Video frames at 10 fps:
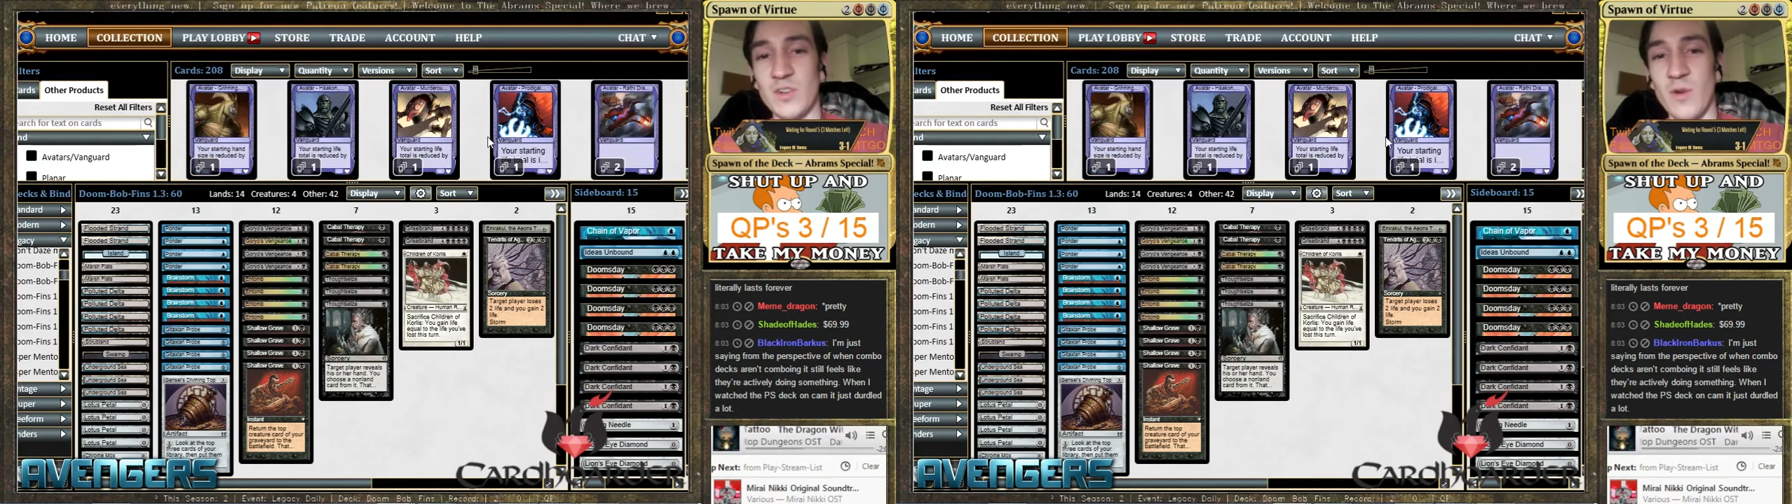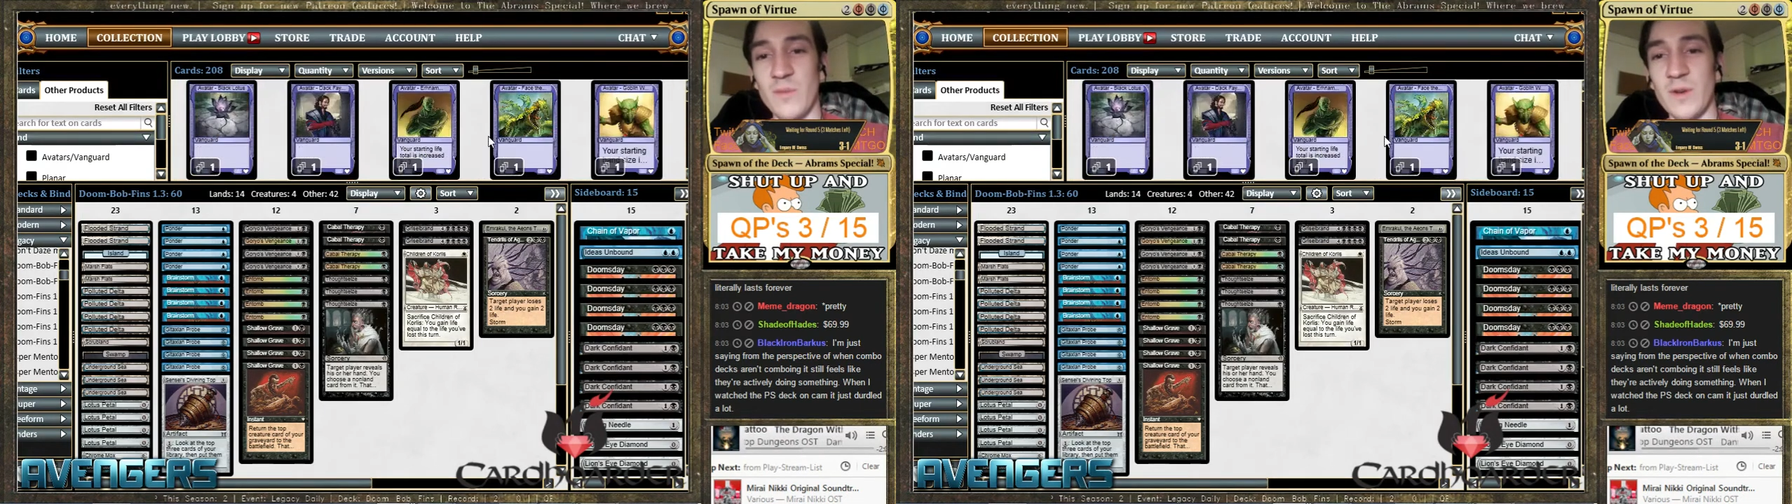
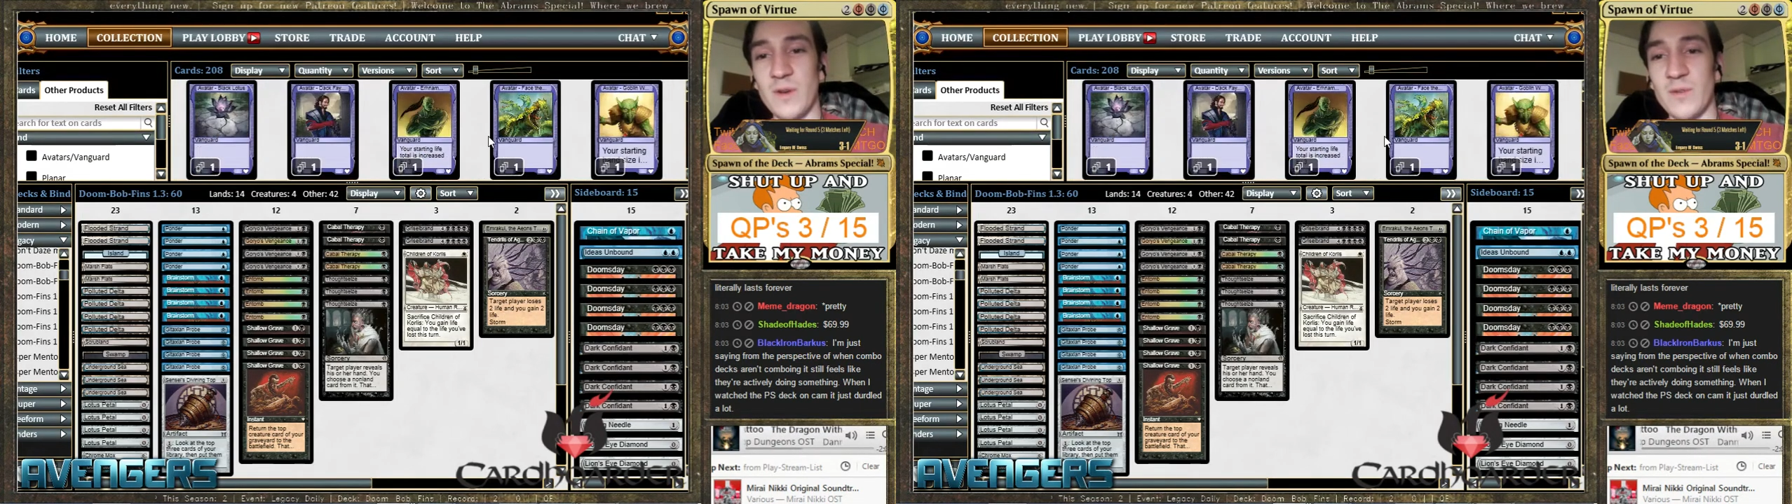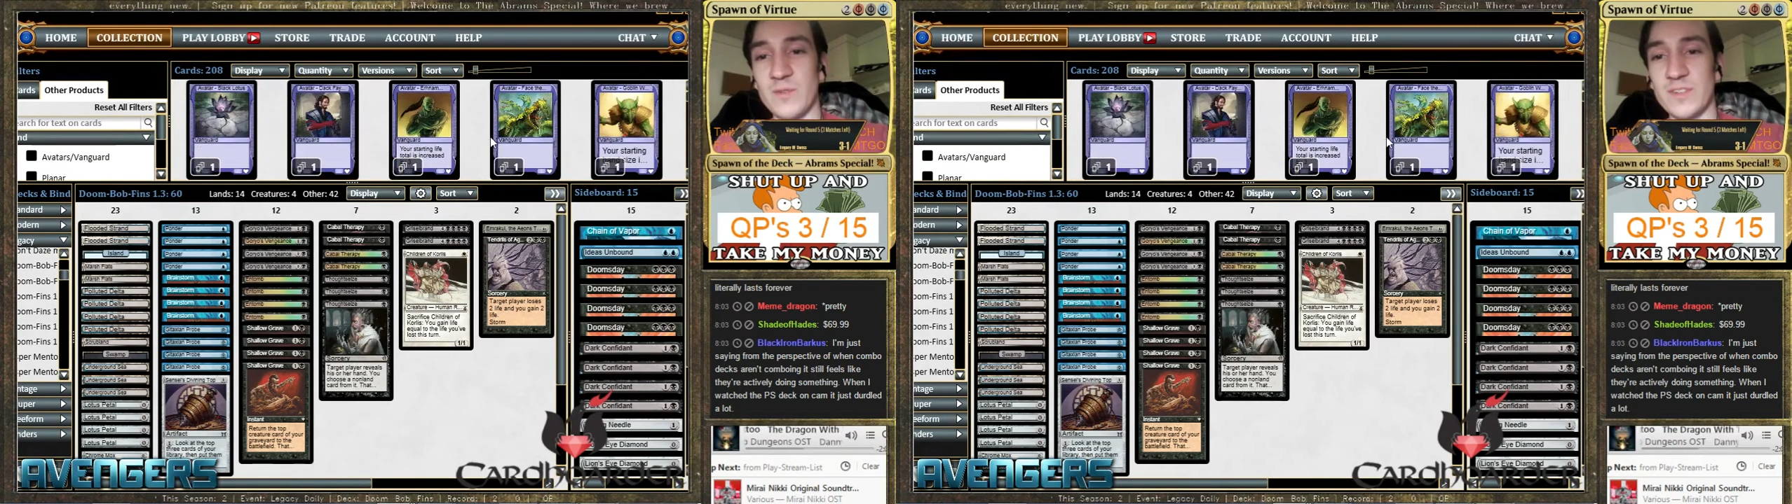on
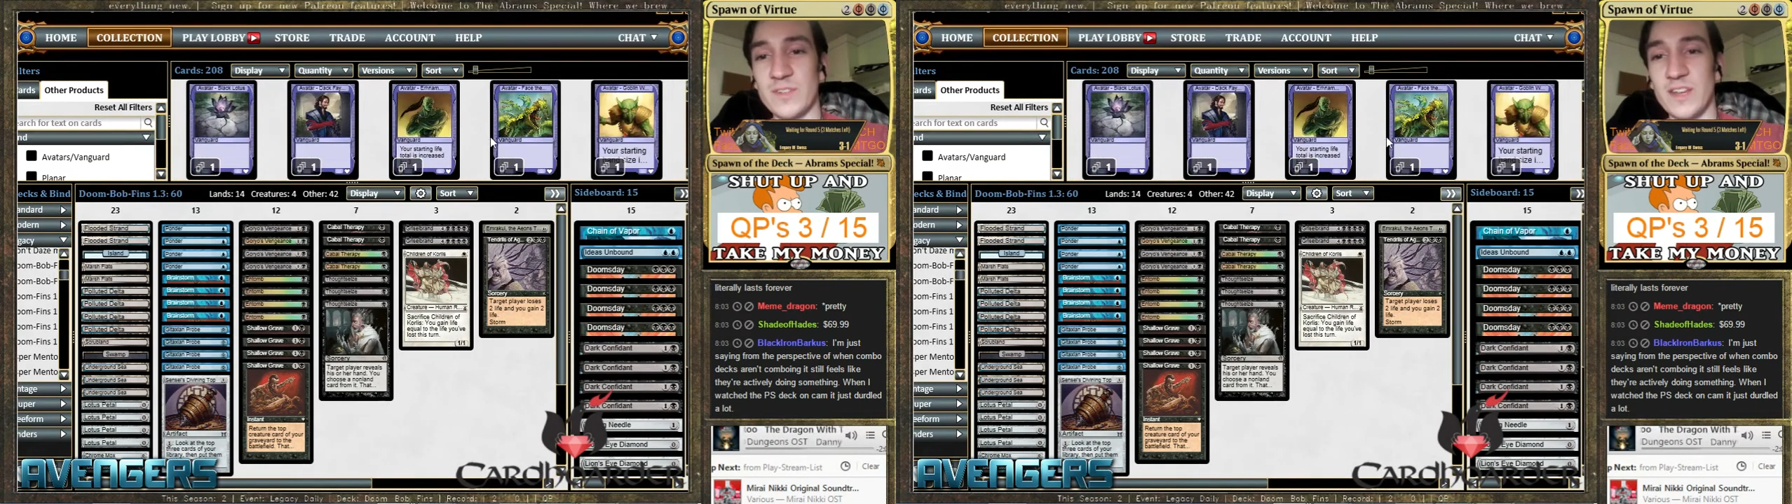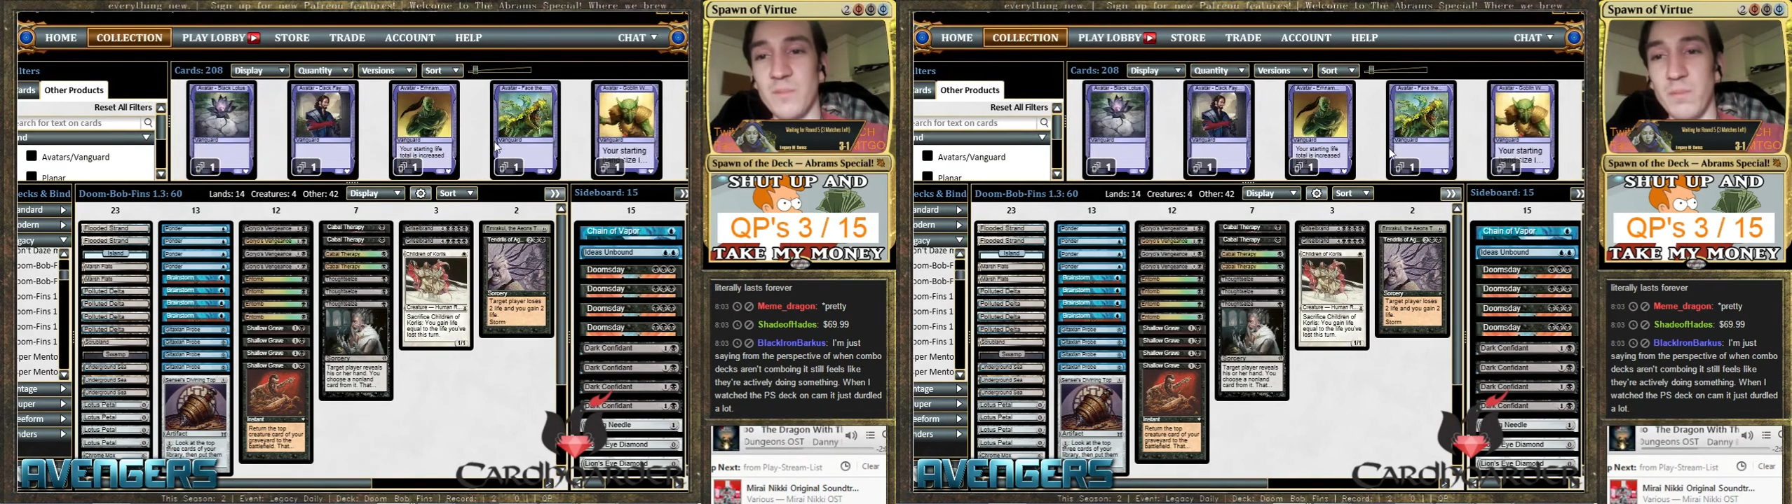Miracles. Can
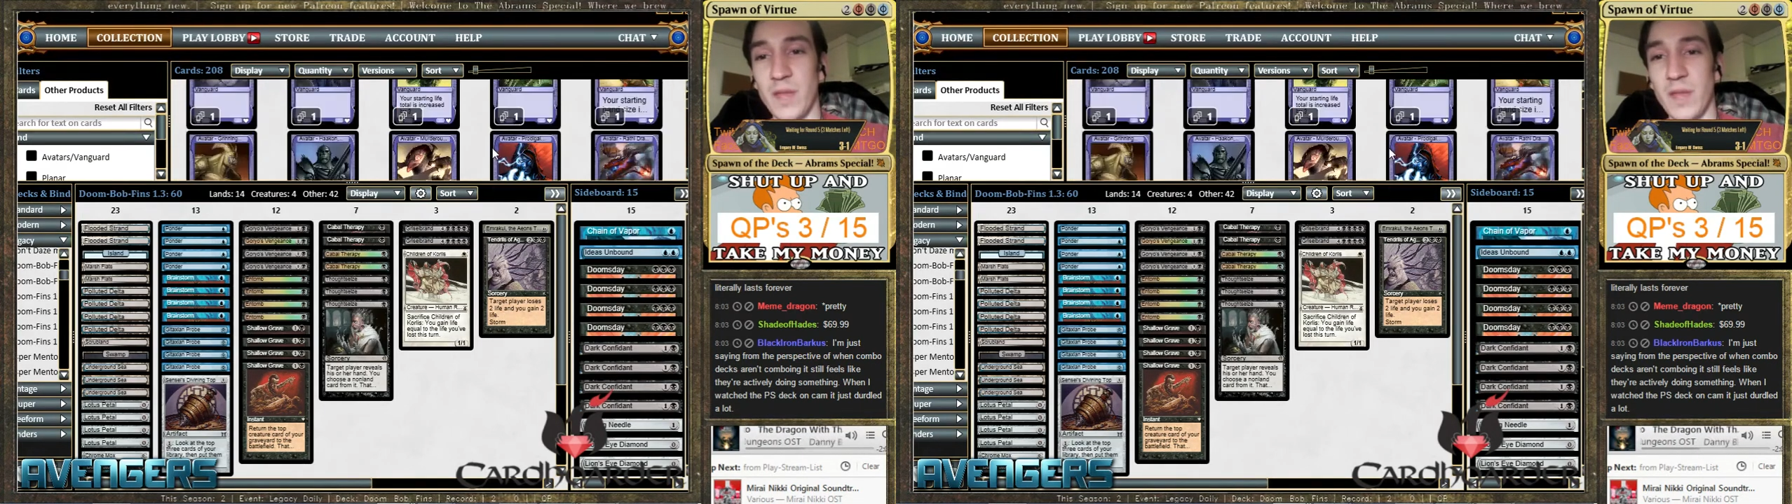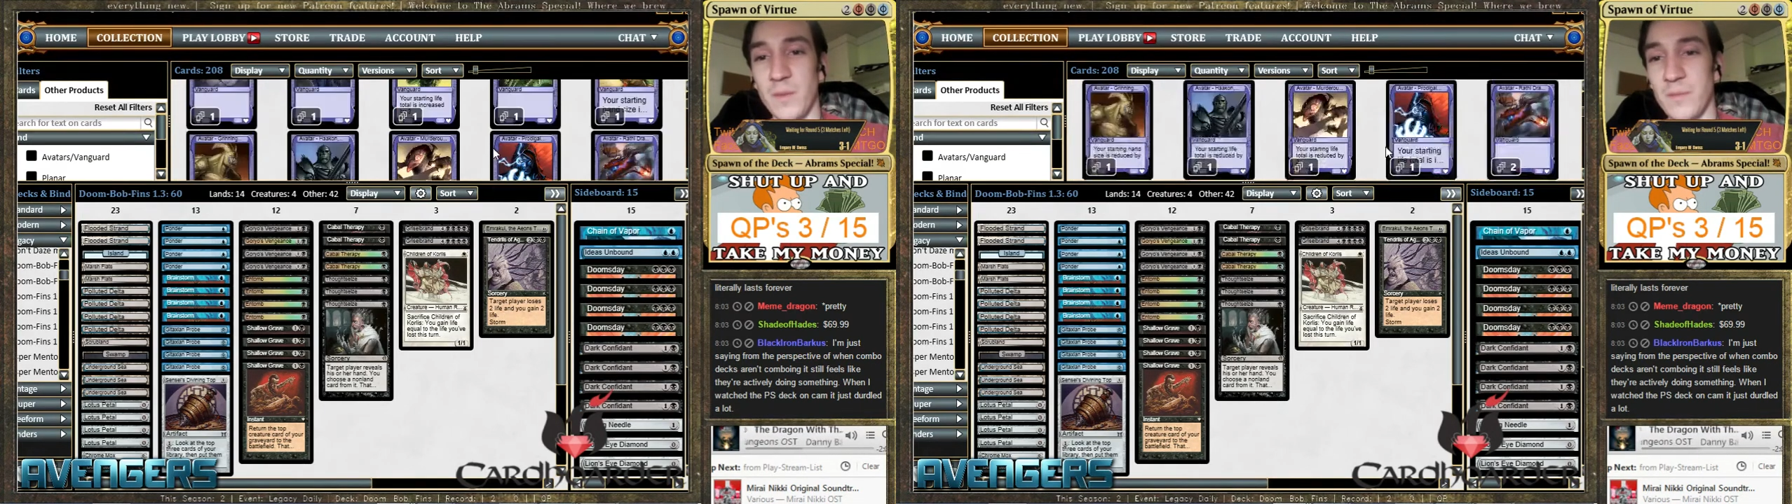you
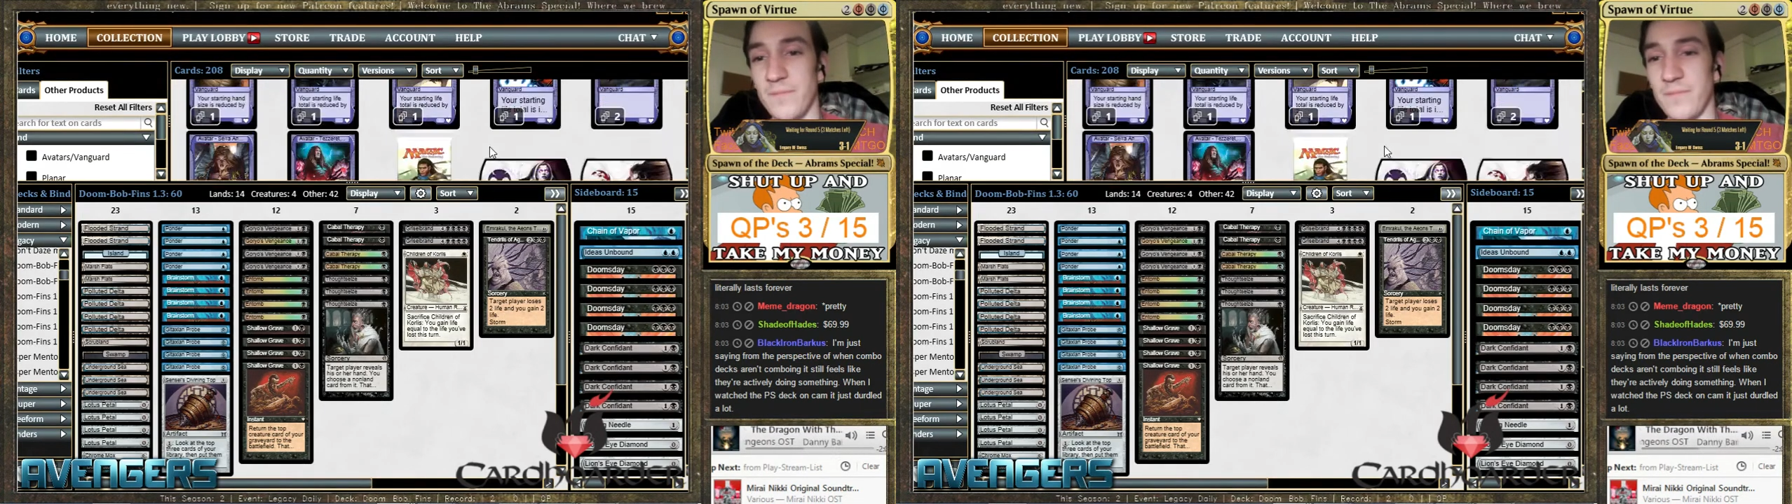blame him?